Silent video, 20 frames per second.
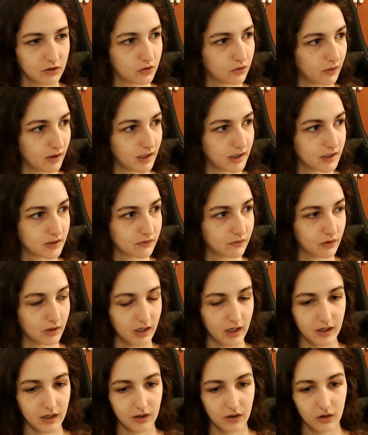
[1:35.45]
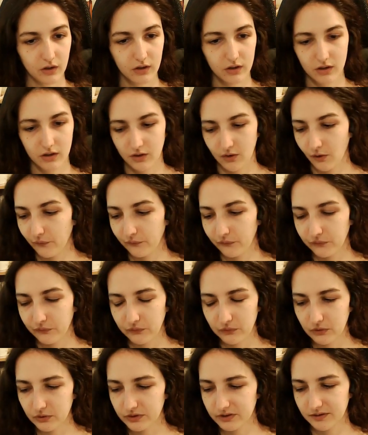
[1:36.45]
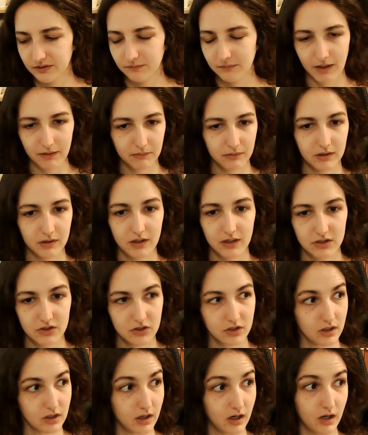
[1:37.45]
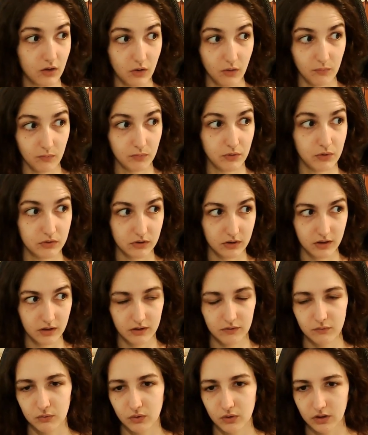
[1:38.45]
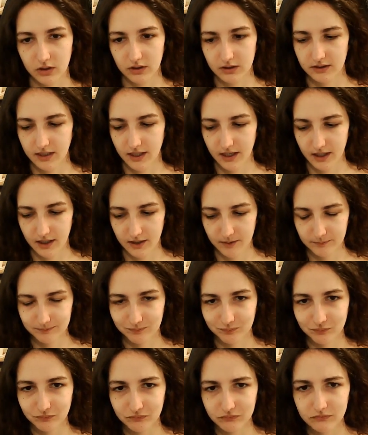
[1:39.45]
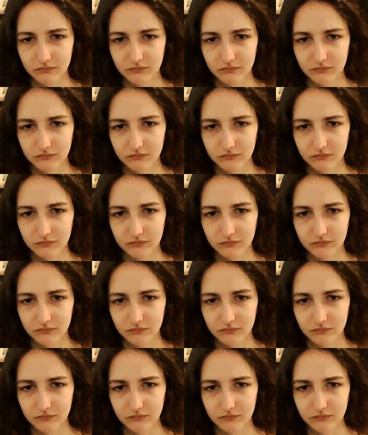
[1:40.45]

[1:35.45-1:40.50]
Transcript: trays for like food, beverage, computer, and work there.